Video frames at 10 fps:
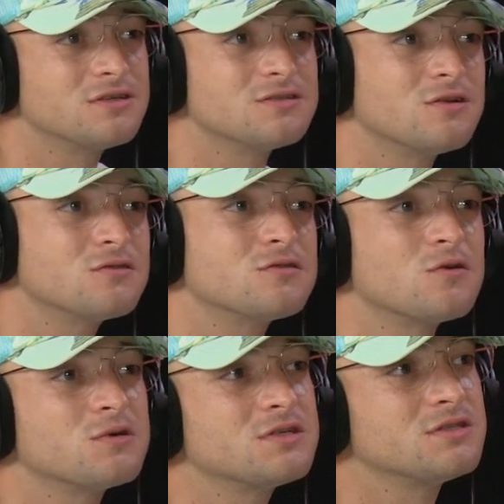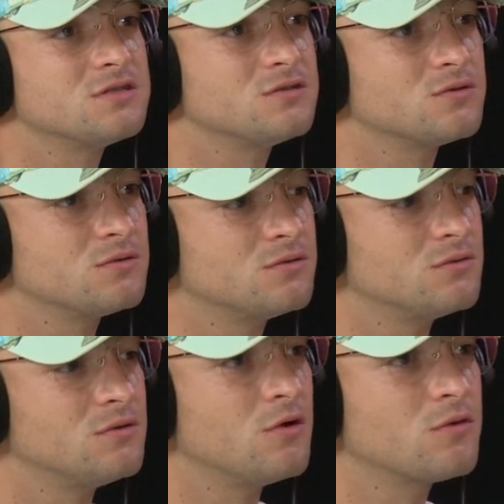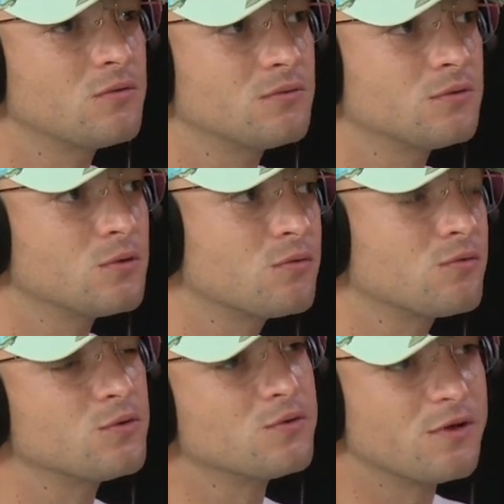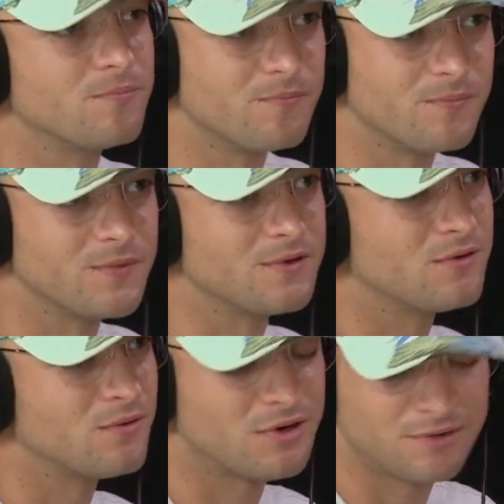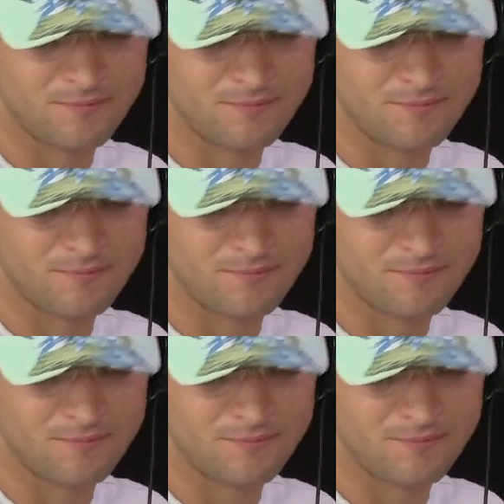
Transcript: It's not so easy to look through them in a way.